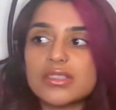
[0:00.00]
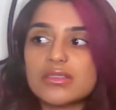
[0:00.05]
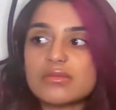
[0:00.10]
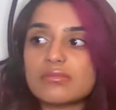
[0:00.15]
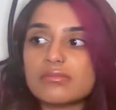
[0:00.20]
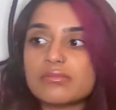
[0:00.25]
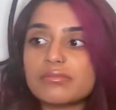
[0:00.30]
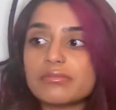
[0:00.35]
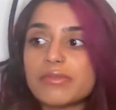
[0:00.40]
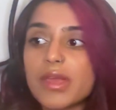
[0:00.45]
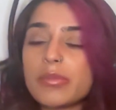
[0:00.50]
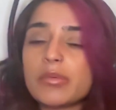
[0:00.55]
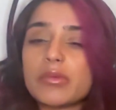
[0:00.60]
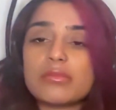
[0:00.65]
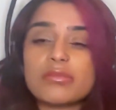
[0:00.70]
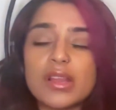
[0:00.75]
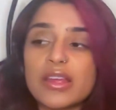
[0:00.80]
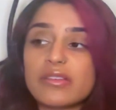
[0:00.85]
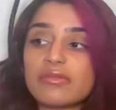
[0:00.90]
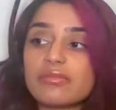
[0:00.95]
is
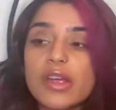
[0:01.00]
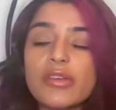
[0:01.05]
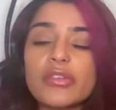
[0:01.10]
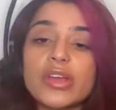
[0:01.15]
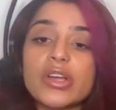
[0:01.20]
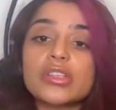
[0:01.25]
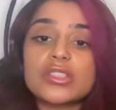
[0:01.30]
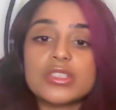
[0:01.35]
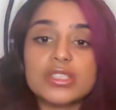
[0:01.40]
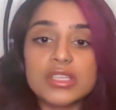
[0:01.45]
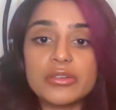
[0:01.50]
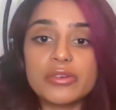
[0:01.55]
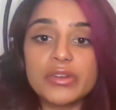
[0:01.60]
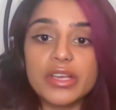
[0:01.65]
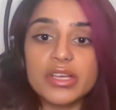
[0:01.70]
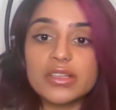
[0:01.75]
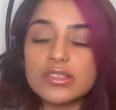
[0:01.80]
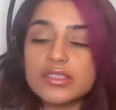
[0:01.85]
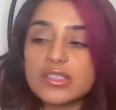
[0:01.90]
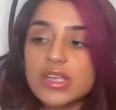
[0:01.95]
maybe like very
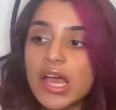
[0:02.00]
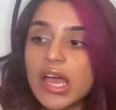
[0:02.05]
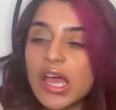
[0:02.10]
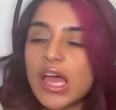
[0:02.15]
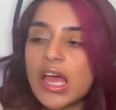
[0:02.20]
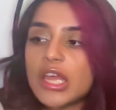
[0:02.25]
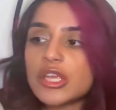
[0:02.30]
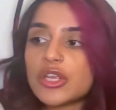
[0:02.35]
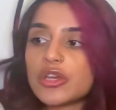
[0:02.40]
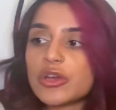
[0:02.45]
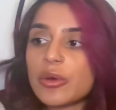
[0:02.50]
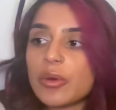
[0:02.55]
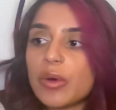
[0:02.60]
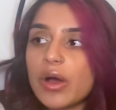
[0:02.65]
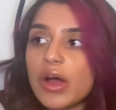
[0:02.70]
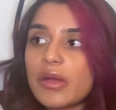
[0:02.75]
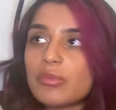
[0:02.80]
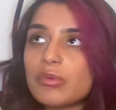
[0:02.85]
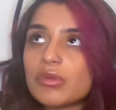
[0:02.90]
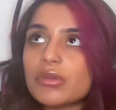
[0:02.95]
unserious,
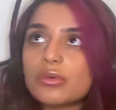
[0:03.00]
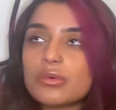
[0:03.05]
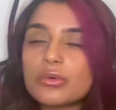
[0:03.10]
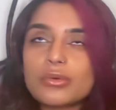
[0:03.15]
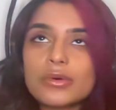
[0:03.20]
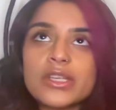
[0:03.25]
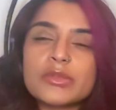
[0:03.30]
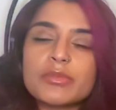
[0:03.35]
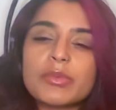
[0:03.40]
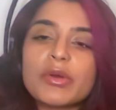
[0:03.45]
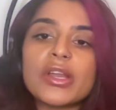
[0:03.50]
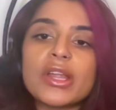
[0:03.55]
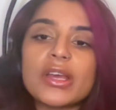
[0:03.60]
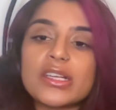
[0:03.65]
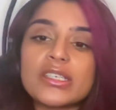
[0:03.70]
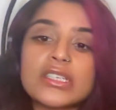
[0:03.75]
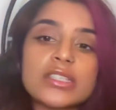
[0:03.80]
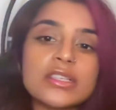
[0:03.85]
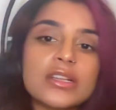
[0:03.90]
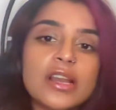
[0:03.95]
I will always put
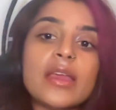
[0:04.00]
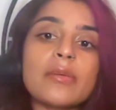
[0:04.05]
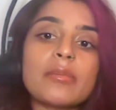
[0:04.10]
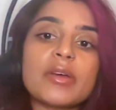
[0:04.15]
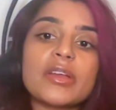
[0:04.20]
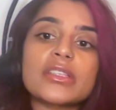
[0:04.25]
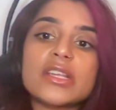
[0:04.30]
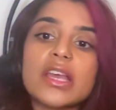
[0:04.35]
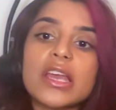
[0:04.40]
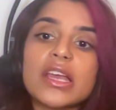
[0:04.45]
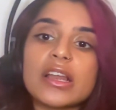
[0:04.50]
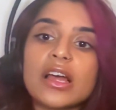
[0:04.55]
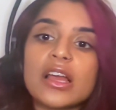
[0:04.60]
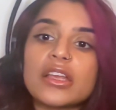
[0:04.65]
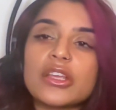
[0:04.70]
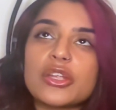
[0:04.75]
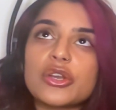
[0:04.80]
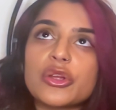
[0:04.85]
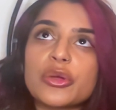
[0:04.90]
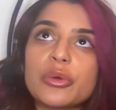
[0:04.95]
like a disclaimer saying
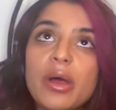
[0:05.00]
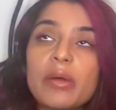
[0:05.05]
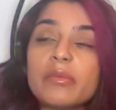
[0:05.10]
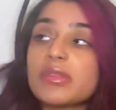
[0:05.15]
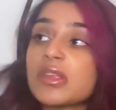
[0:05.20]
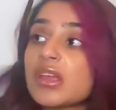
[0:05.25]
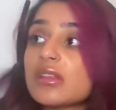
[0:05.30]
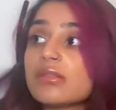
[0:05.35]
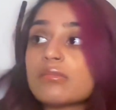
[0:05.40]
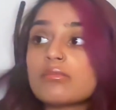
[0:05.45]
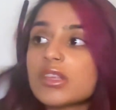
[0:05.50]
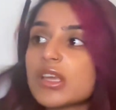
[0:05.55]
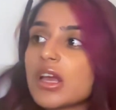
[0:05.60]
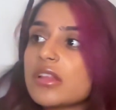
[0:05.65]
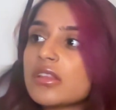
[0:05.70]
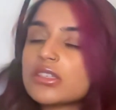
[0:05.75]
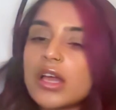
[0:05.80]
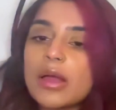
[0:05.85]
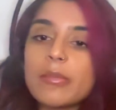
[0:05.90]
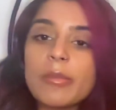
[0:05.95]
like, the
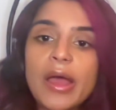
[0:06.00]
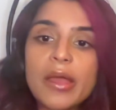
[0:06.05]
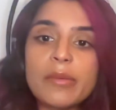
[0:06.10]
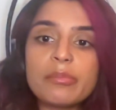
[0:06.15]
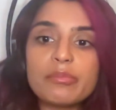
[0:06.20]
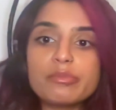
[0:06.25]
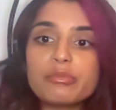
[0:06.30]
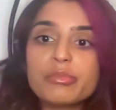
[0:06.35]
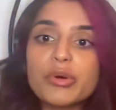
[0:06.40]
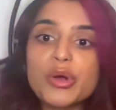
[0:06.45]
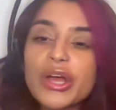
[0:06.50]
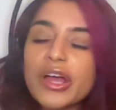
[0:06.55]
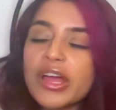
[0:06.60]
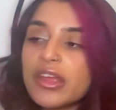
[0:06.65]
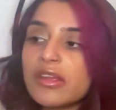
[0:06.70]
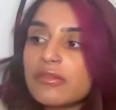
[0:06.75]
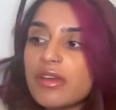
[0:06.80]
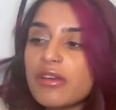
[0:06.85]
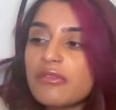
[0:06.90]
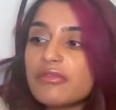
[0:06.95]
other time I put
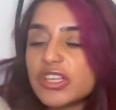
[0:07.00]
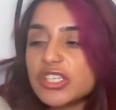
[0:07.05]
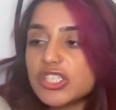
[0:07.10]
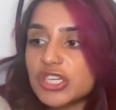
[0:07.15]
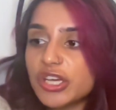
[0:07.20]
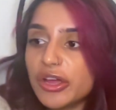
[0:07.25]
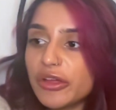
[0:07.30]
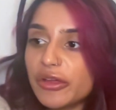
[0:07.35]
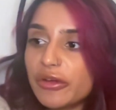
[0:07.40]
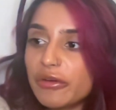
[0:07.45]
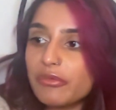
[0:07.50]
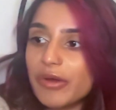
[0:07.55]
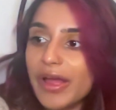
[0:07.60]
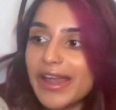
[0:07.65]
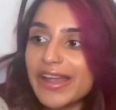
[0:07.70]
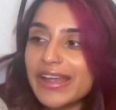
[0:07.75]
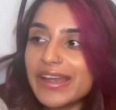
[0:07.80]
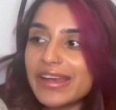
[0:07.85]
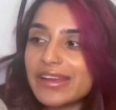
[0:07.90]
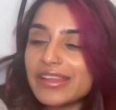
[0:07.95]
a video of
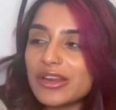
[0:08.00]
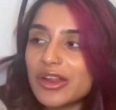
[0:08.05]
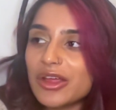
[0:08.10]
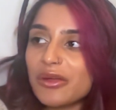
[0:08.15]
when,